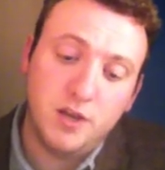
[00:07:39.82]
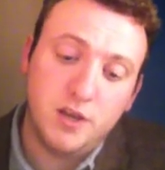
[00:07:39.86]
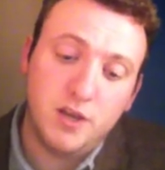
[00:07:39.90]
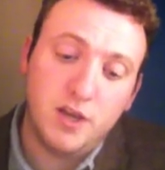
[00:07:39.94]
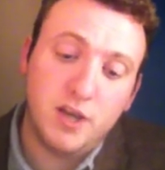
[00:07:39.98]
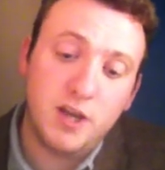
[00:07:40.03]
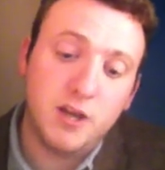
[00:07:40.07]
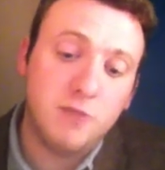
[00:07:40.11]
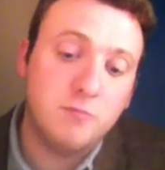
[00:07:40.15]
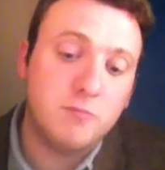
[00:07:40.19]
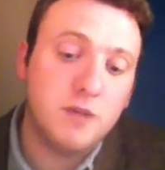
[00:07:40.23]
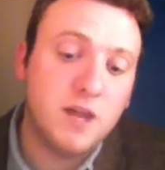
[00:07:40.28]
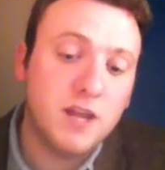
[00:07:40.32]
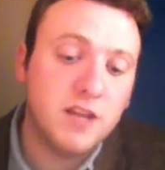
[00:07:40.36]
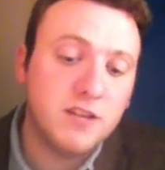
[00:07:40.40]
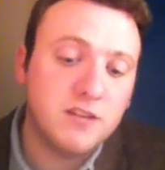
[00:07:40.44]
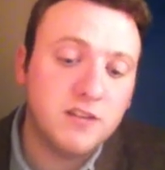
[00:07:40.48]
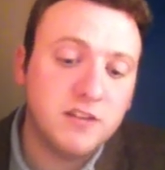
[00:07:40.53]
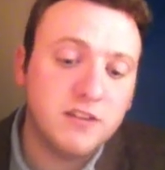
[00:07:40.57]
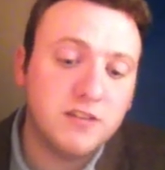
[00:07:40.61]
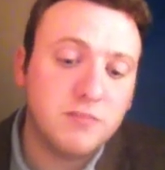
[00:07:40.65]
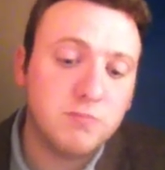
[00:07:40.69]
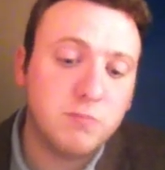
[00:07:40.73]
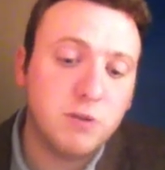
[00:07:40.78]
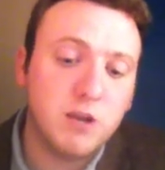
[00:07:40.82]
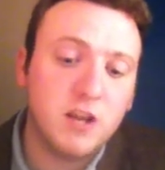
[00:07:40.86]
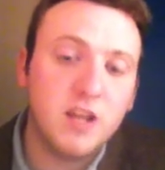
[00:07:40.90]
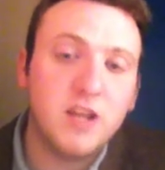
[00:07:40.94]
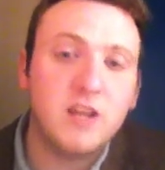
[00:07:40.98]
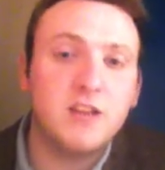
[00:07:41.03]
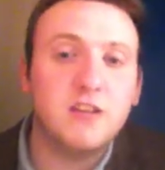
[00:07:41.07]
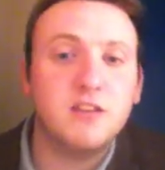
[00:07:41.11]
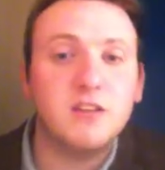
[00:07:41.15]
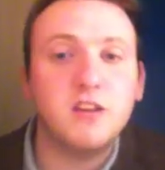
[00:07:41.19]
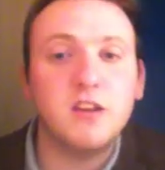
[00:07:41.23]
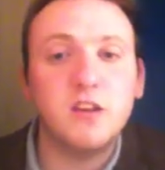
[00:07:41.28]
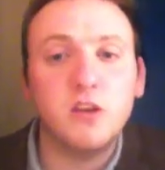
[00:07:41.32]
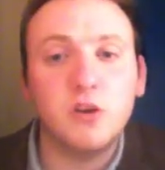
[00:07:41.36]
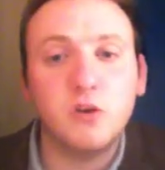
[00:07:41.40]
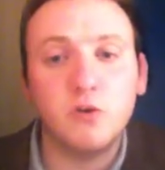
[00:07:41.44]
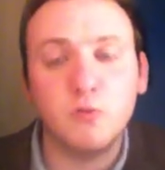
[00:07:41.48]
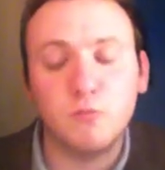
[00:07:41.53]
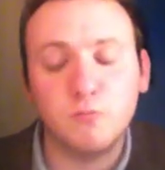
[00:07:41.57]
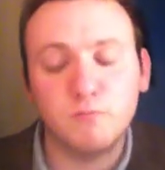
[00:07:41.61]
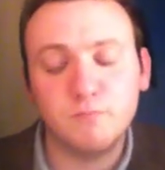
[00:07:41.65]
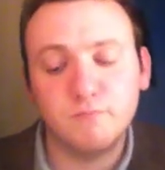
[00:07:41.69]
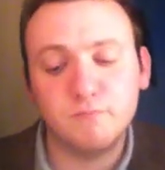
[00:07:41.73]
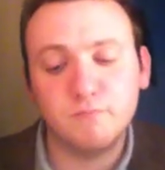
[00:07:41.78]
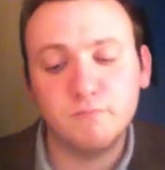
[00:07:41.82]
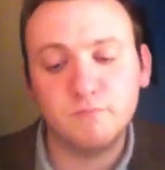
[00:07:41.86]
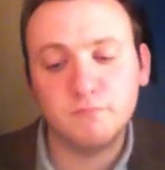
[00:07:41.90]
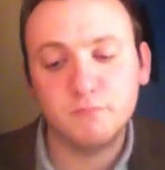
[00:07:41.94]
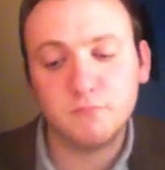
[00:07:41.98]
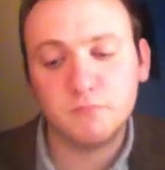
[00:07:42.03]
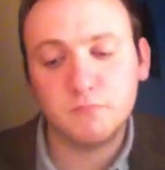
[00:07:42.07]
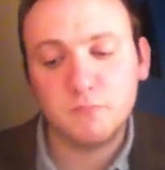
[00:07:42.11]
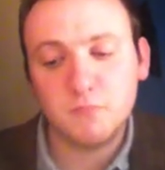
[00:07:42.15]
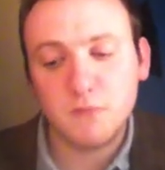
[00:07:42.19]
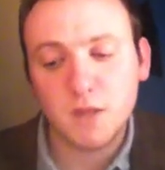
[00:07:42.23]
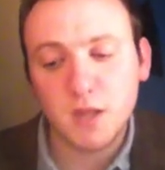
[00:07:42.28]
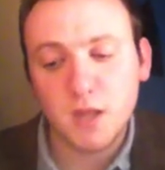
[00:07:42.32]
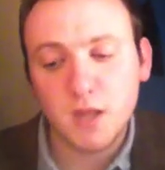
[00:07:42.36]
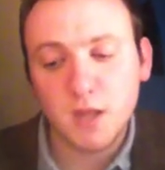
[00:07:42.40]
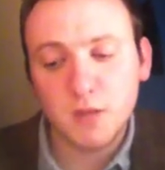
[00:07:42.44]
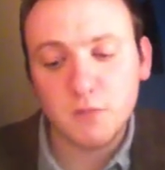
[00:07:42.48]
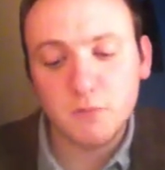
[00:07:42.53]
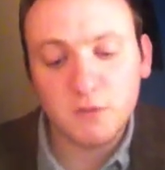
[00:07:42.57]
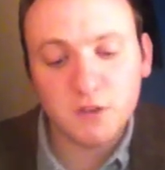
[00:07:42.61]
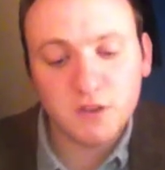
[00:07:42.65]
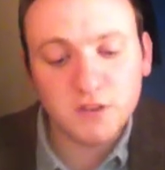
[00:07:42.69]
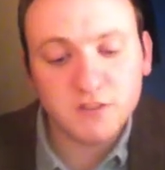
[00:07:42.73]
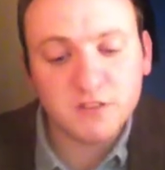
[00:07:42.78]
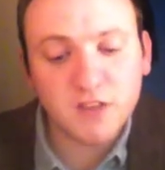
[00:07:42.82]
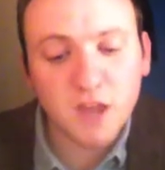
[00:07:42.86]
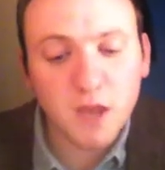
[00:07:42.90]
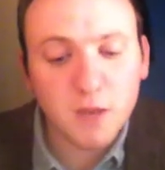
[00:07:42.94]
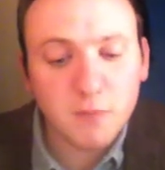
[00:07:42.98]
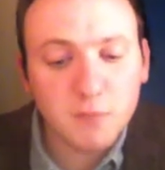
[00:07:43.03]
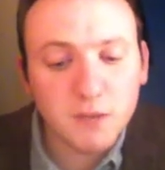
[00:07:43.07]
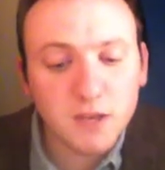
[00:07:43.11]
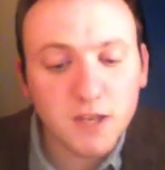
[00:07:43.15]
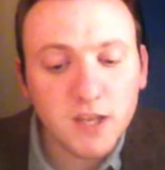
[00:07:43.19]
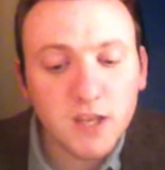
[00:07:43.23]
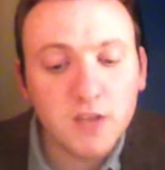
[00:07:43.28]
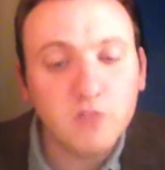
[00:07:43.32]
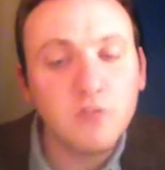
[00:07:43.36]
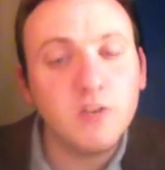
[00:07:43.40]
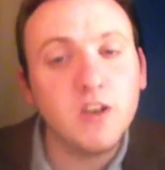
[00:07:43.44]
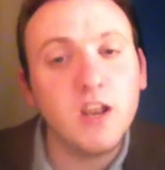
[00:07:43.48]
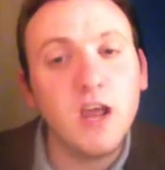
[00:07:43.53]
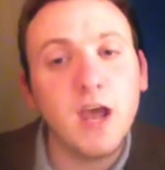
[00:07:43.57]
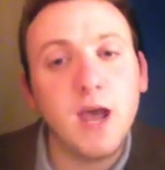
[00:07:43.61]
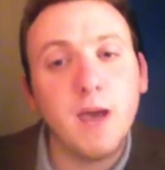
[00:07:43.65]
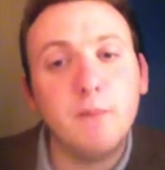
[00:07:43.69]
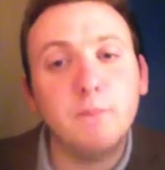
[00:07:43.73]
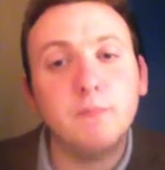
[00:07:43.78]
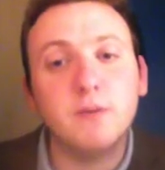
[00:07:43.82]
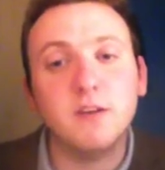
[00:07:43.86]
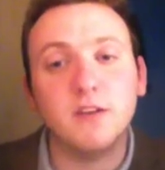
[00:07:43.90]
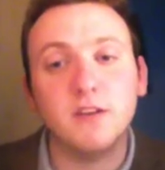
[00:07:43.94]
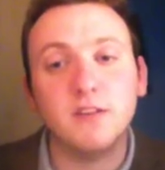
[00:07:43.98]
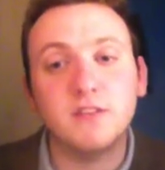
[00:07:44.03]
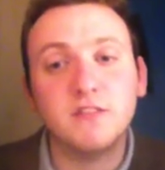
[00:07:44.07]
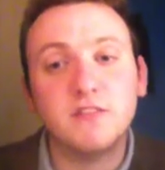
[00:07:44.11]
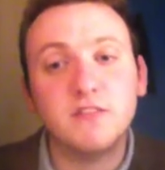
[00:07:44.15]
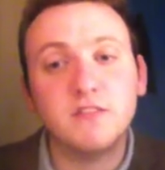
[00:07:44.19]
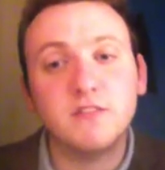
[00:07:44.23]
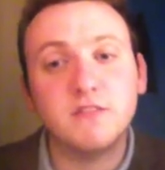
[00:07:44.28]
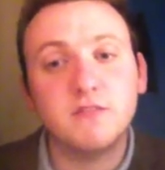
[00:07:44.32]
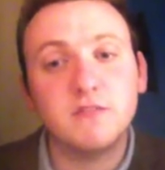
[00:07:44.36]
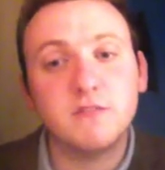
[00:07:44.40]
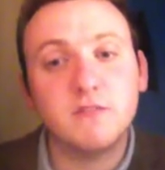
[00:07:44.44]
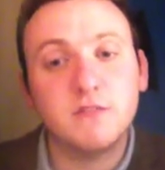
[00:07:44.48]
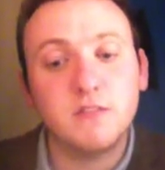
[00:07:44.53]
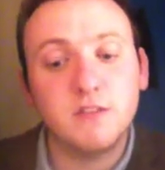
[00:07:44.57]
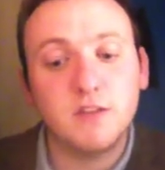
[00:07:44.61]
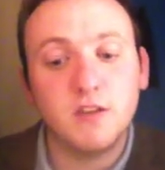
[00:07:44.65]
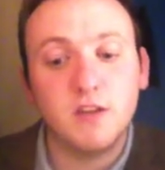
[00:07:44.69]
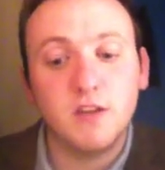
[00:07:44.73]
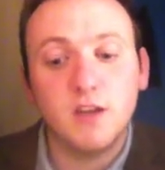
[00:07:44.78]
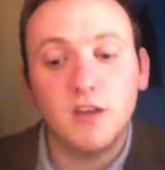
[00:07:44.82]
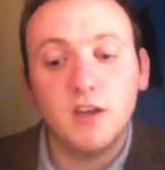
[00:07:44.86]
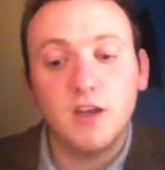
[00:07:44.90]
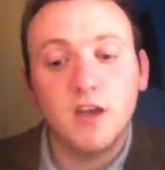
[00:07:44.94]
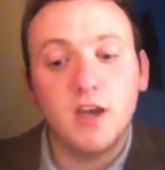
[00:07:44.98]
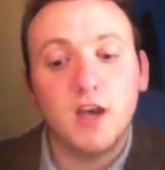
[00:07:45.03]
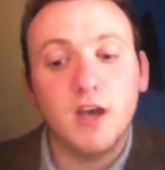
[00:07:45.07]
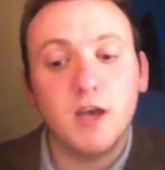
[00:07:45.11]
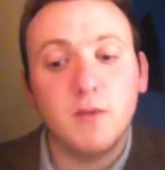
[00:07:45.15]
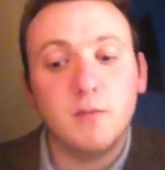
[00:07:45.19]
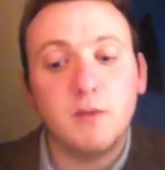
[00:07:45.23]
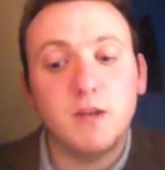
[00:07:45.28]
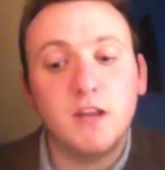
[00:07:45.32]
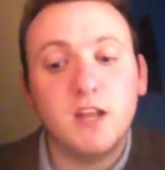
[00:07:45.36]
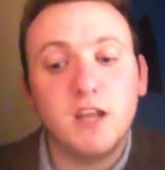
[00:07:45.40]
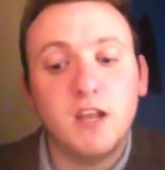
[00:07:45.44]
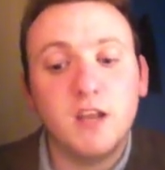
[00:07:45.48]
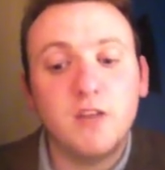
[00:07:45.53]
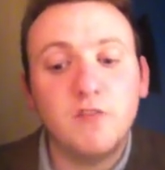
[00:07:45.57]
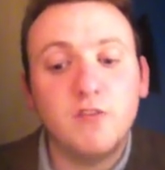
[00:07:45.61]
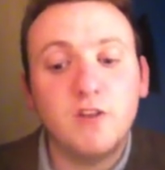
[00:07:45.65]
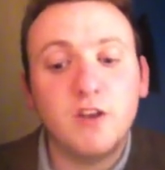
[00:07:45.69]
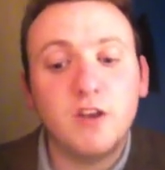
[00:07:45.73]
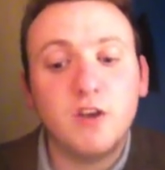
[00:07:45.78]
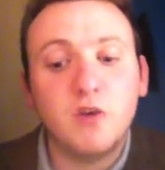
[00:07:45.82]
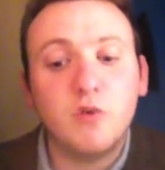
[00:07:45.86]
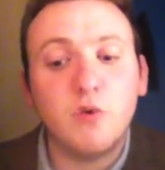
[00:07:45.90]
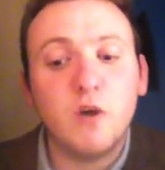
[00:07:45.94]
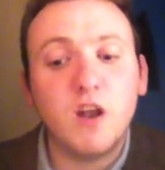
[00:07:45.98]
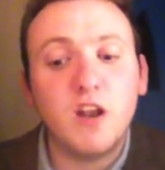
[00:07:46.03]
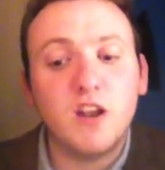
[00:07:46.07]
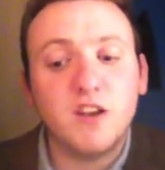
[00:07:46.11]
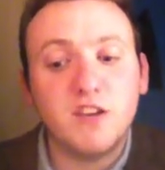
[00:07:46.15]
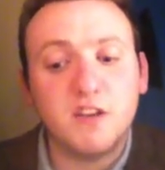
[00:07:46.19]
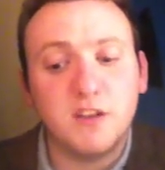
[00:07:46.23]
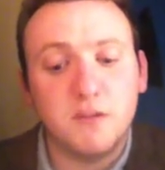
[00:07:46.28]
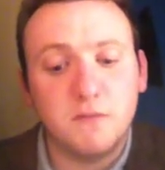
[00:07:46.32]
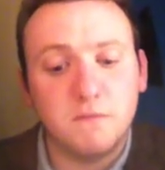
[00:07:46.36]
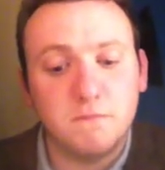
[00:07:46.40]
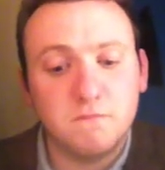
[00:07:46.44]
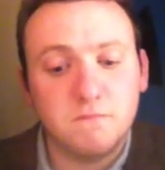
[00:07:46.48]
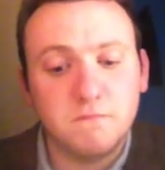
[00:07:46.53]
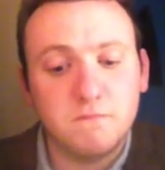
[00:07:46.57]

I make this plea to you because I believe in happiness, I believe in equality,